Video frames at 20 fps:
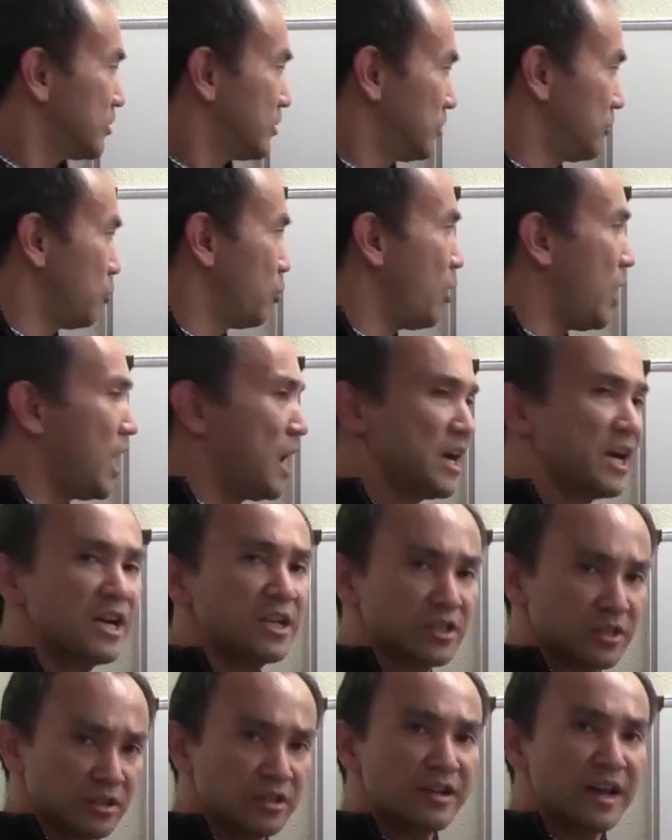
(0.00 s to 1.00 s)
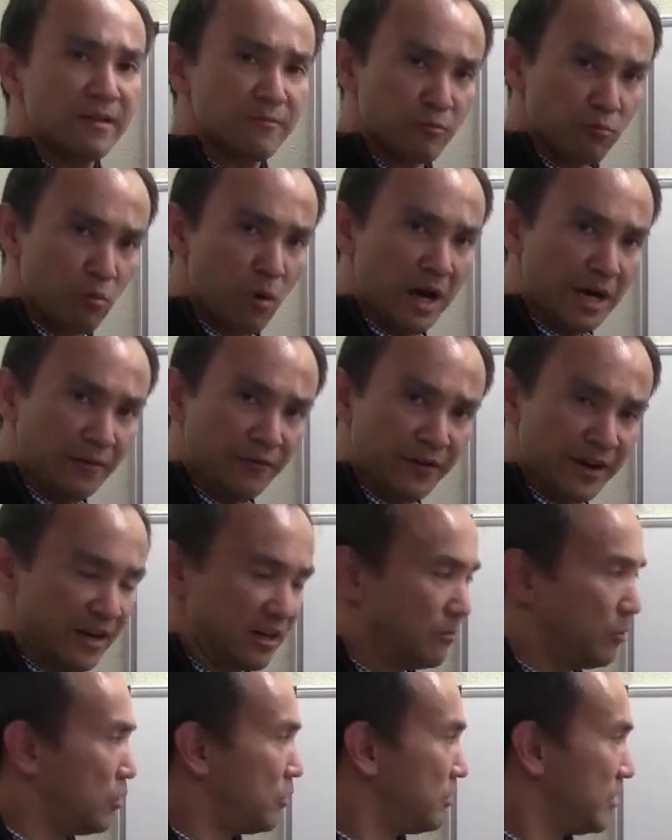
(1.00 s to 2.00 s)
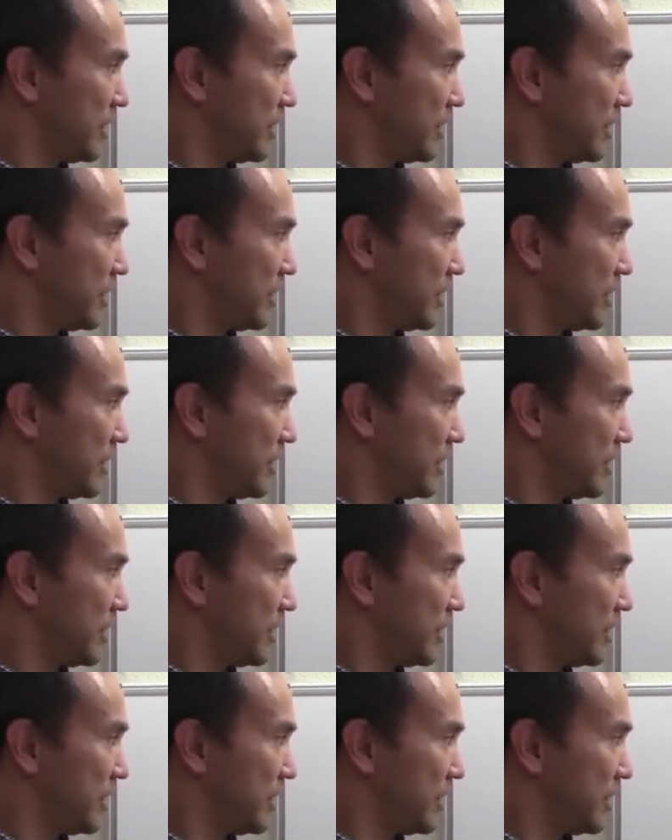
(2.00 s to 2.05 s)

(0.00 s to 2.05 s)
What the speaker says: Y is the name of one variable.